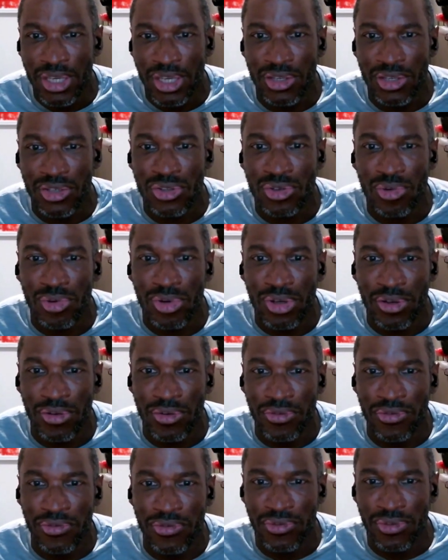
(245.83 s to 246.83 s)
is sort
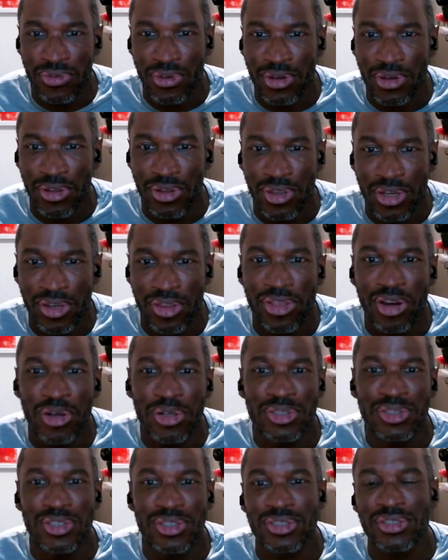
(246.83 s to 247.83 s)
of the
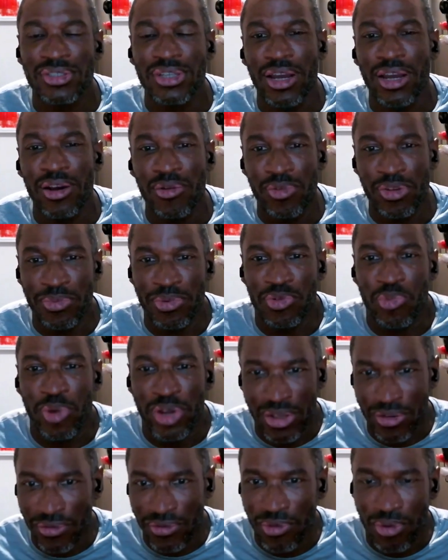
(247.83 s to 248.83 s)
catharsis that we've been
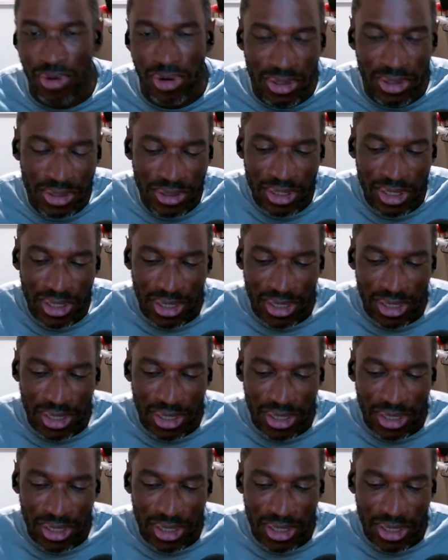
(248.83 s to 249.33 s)
waiting for.